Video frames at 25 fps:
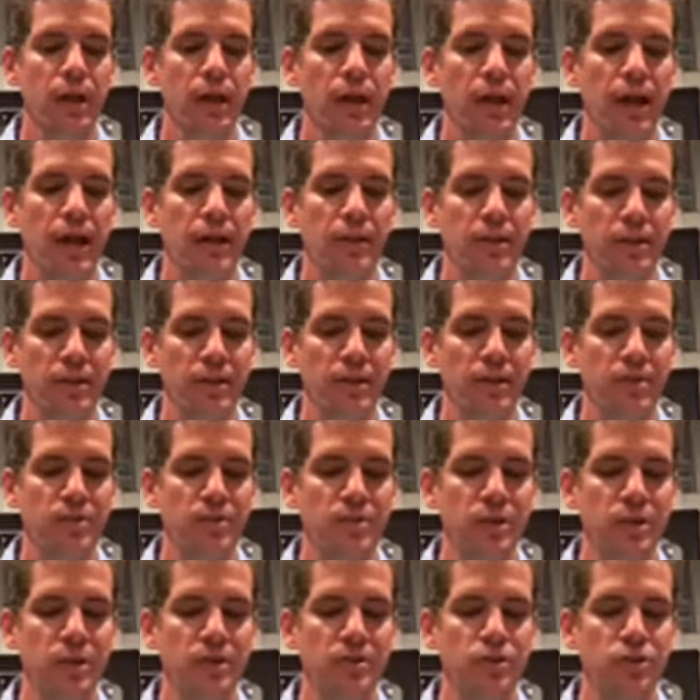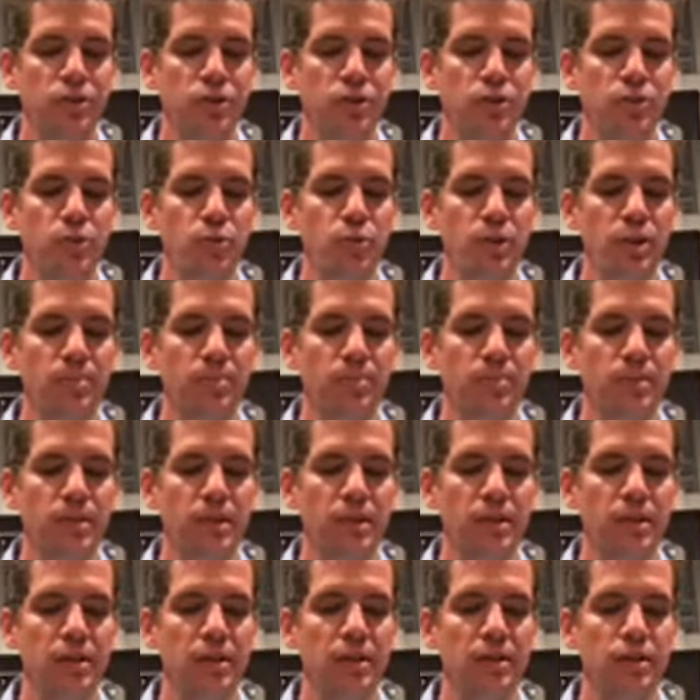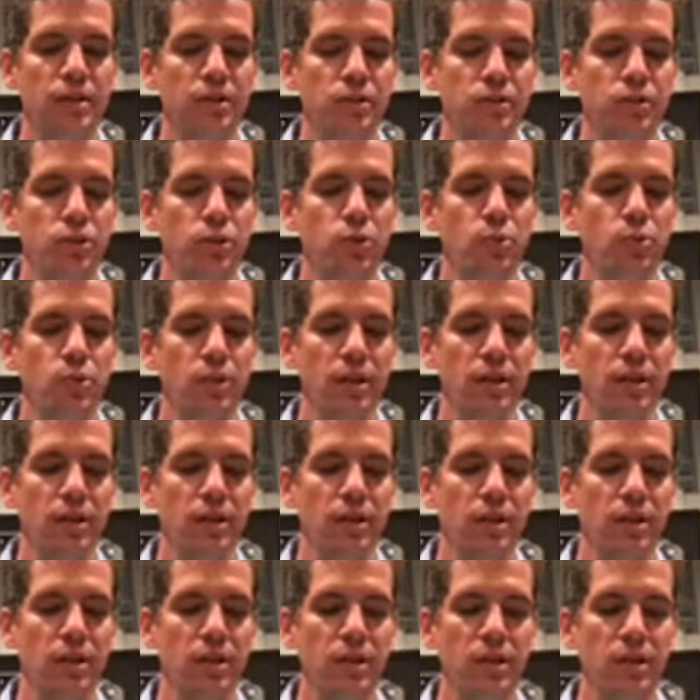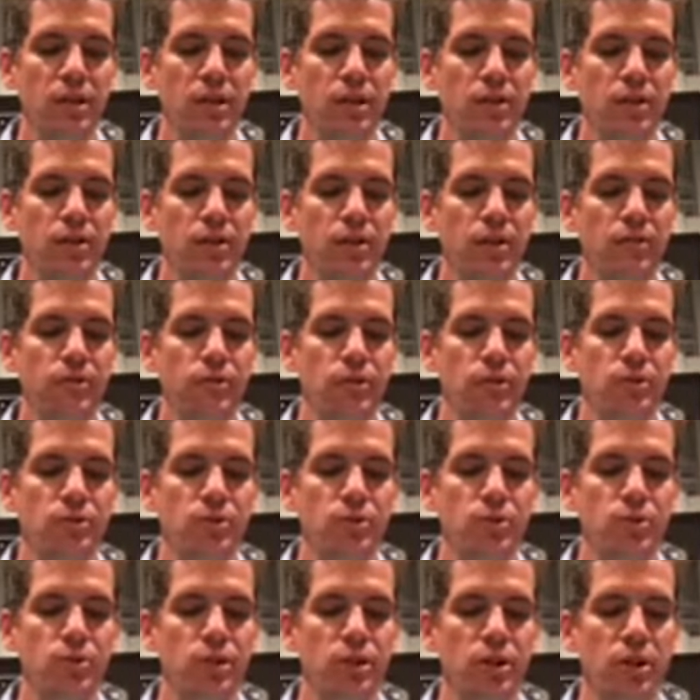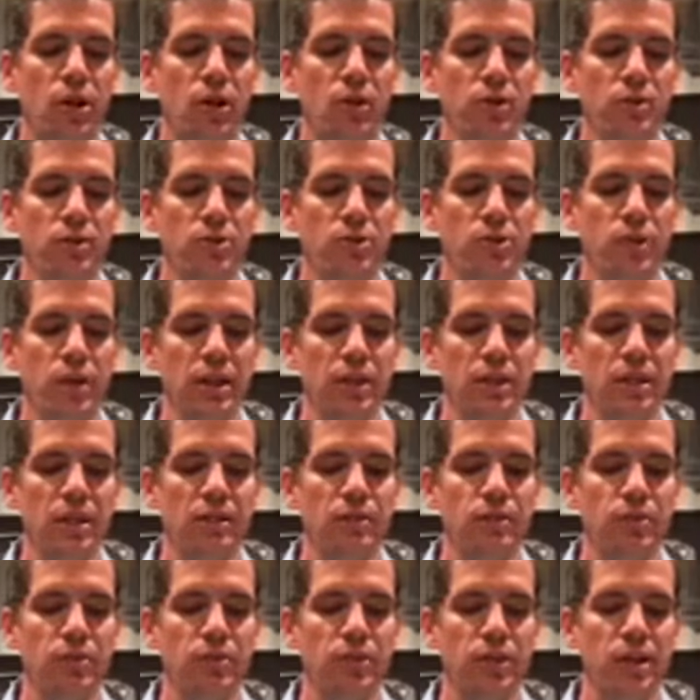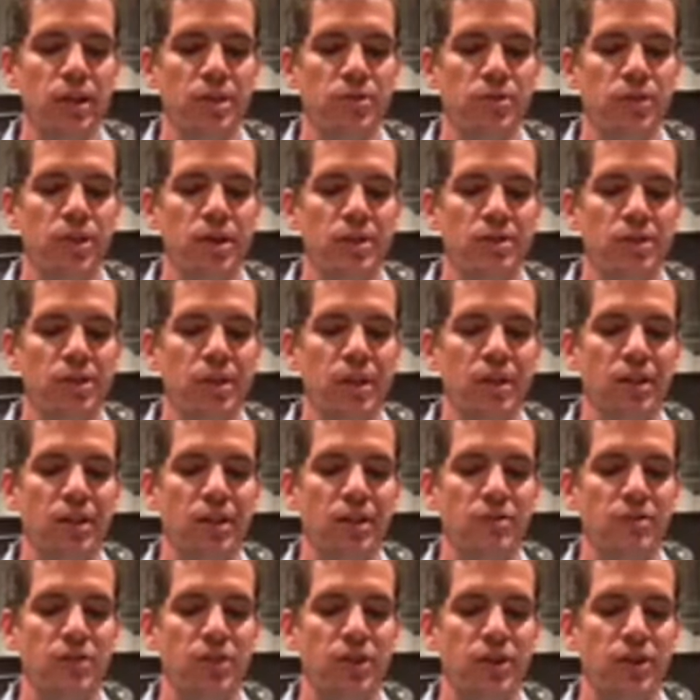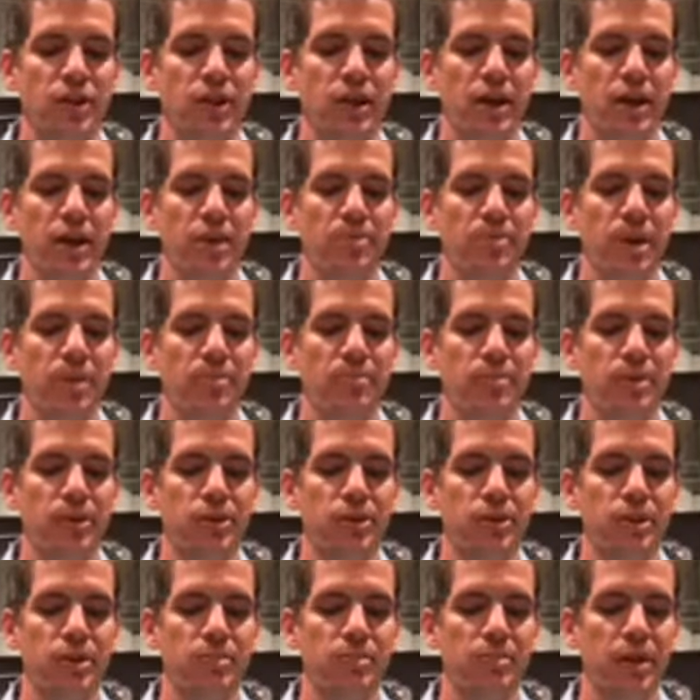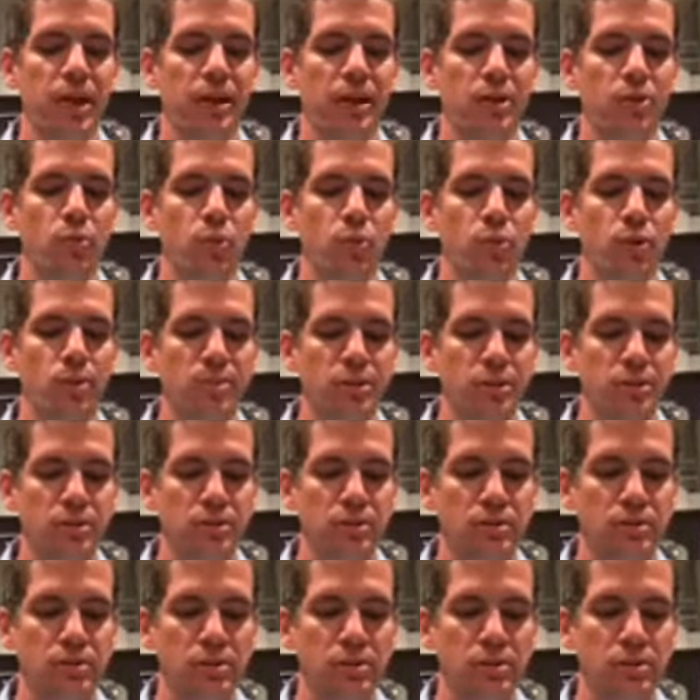And then he goes on, should we be or should we then hear of your doing all this great evil, transgressing against our God by marrying pagan women?